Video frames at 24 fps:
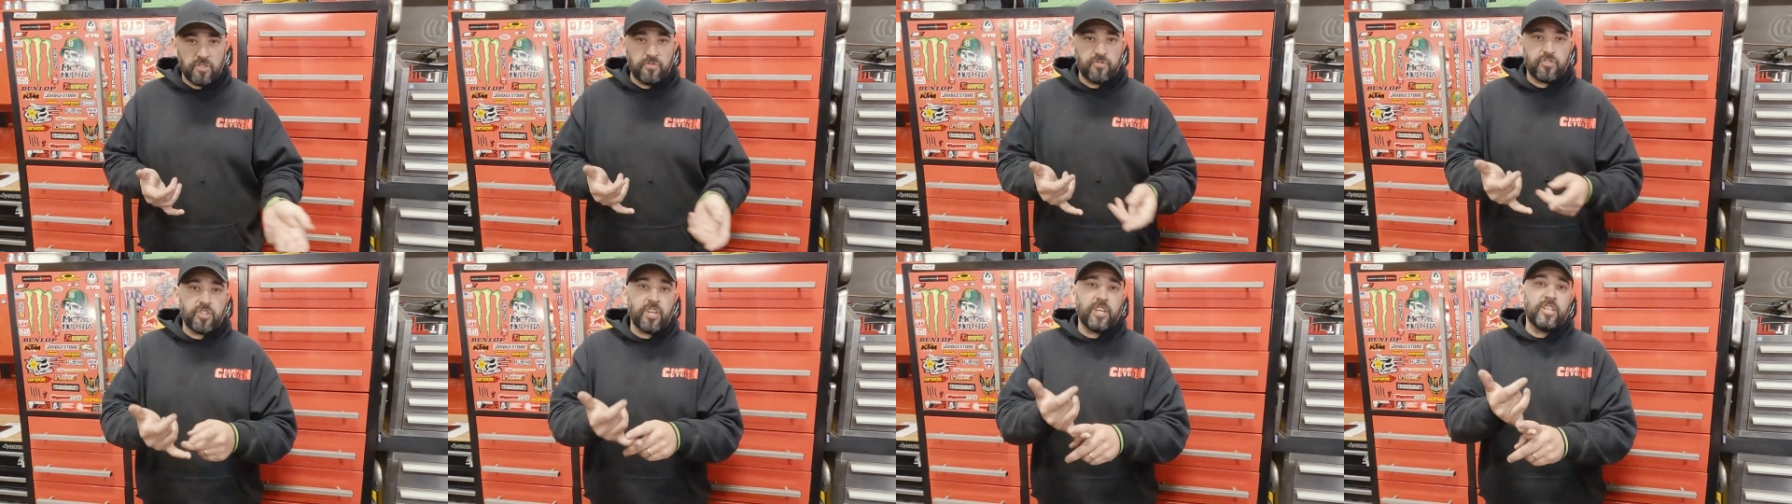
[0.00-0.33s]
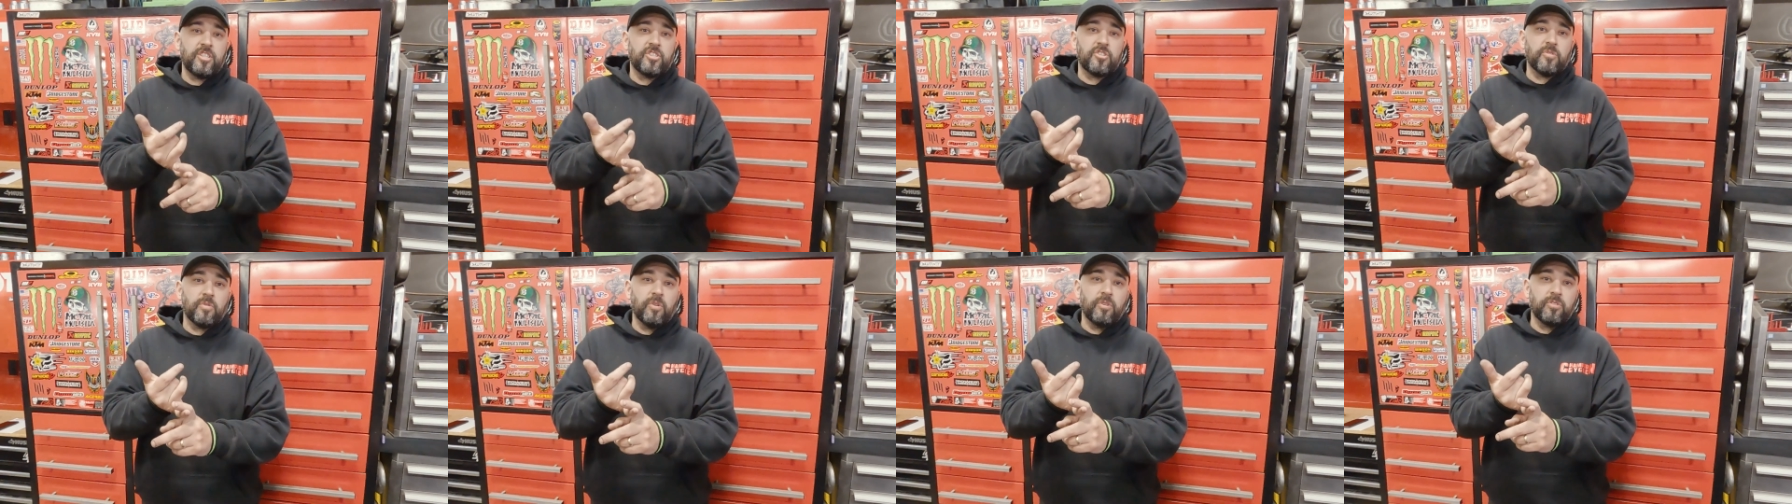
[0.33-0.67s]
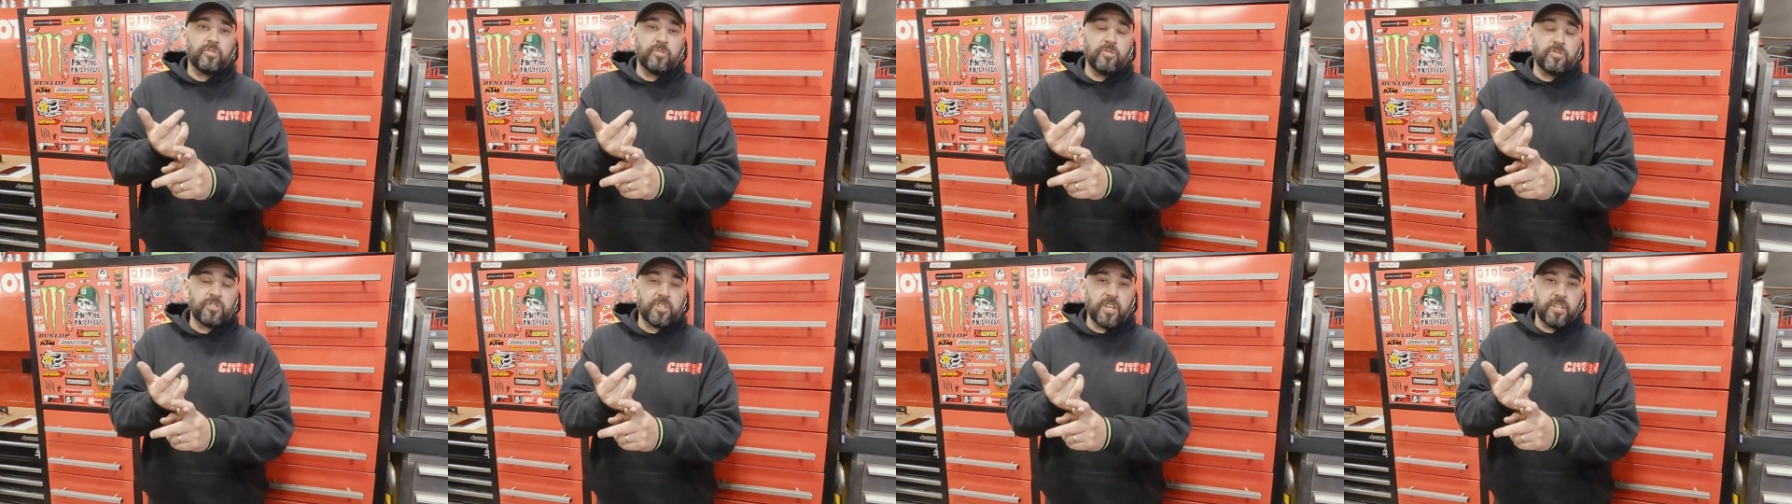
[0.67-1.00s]
You've changed your
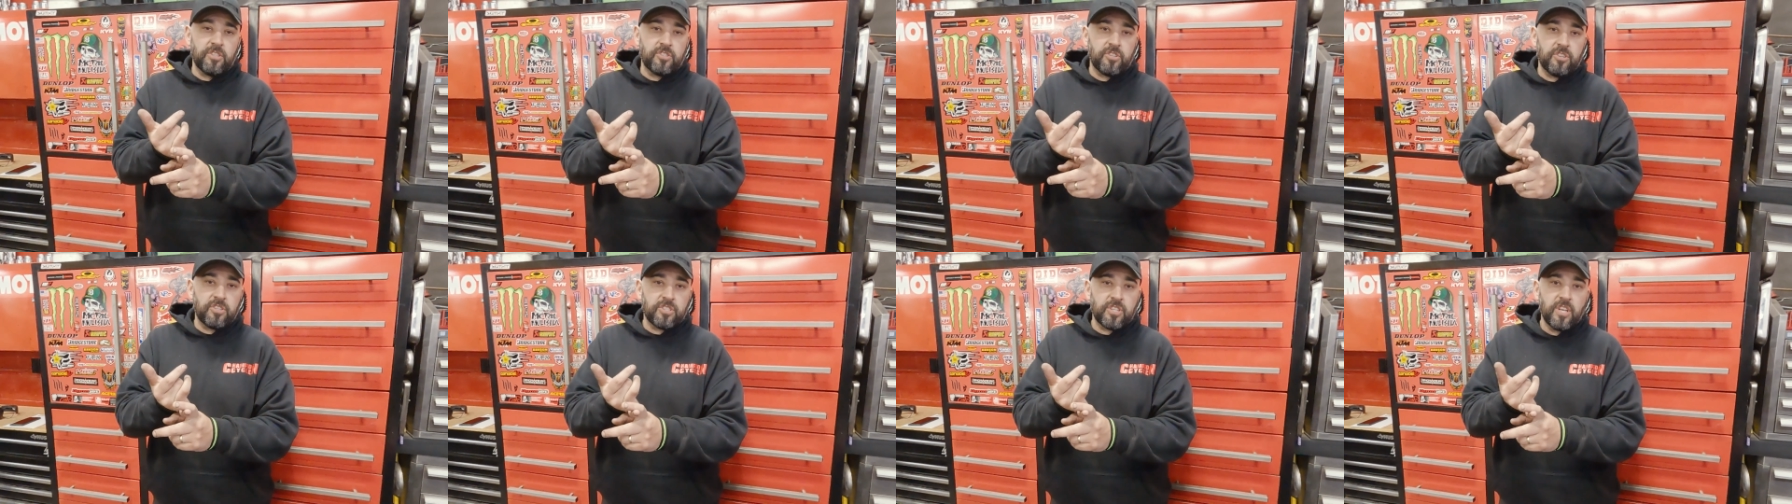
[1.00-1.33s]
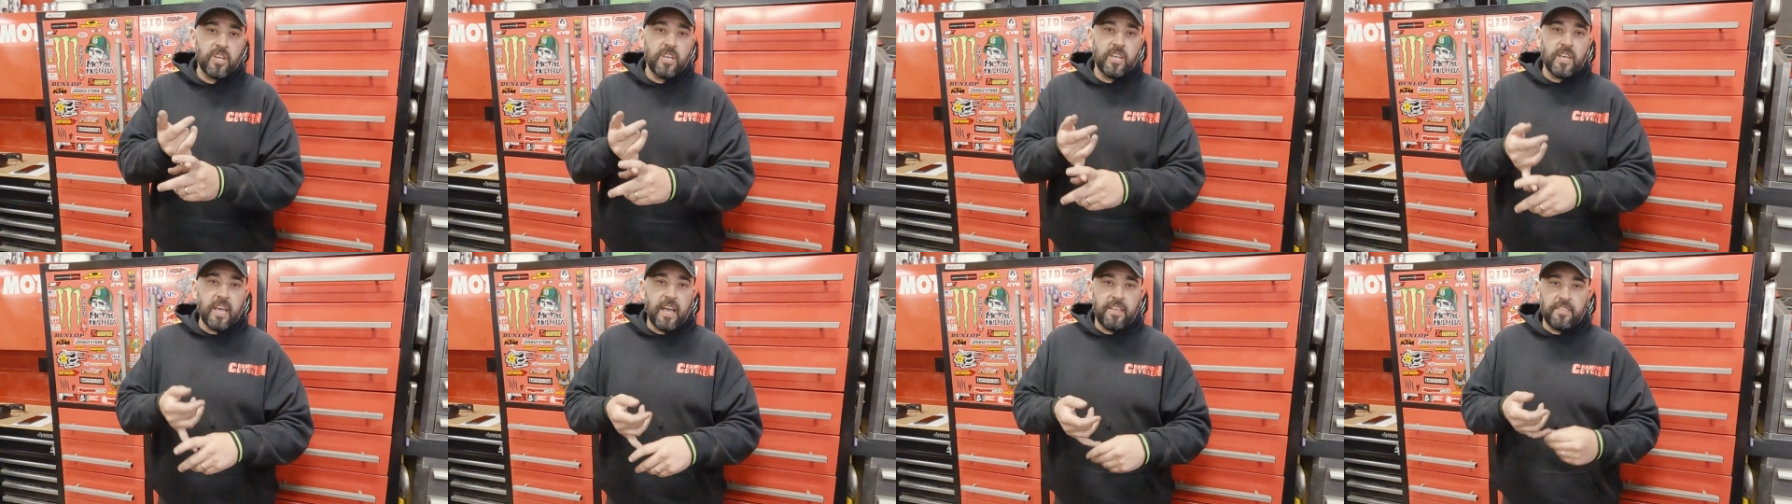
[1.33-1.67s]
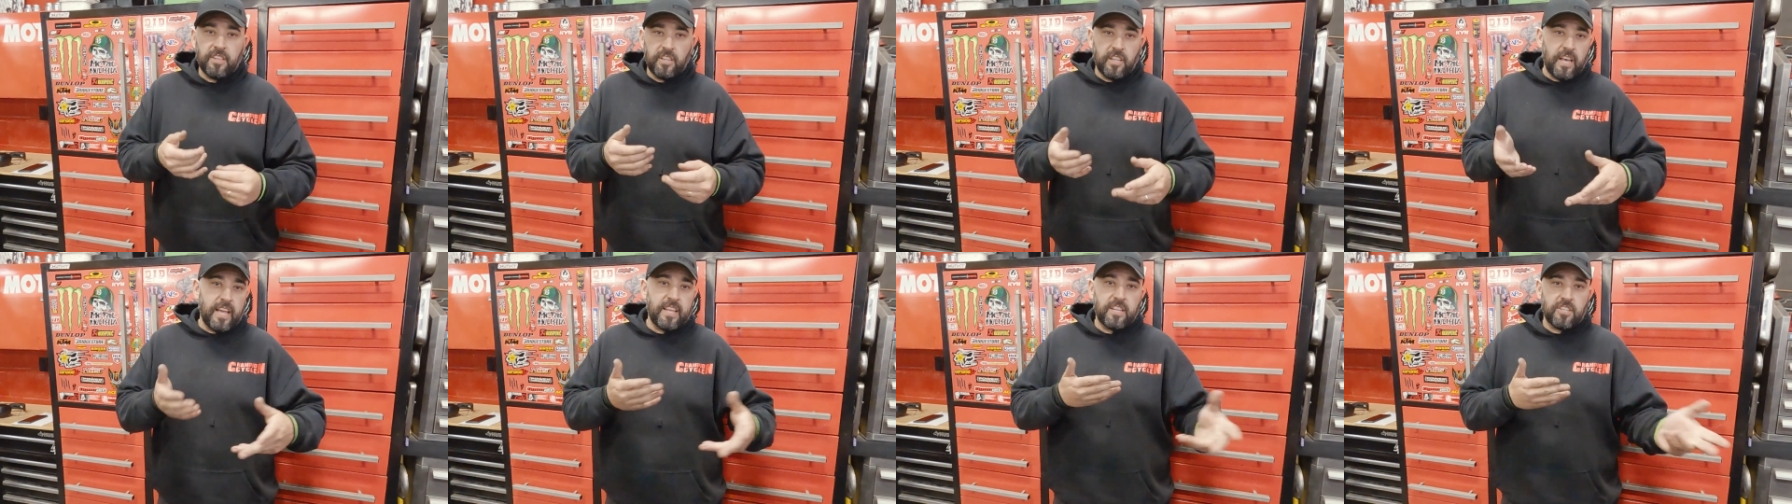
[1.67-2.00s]
O2 sensors and
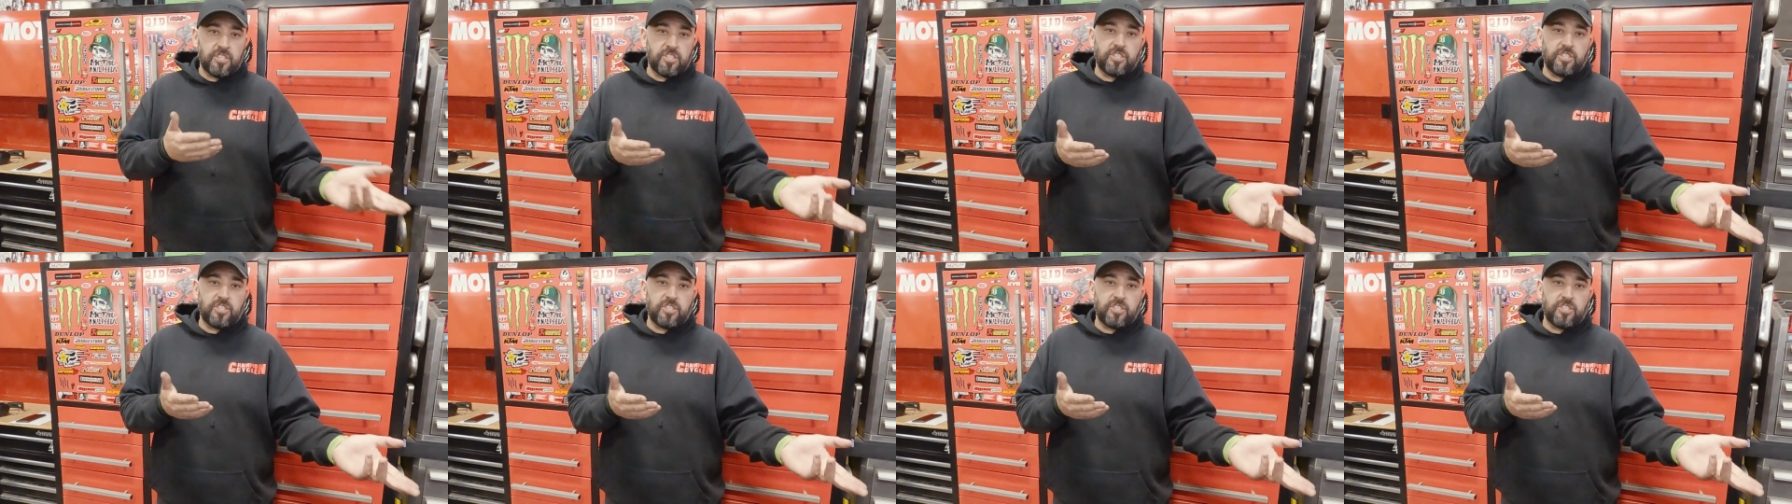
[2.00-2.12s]
the light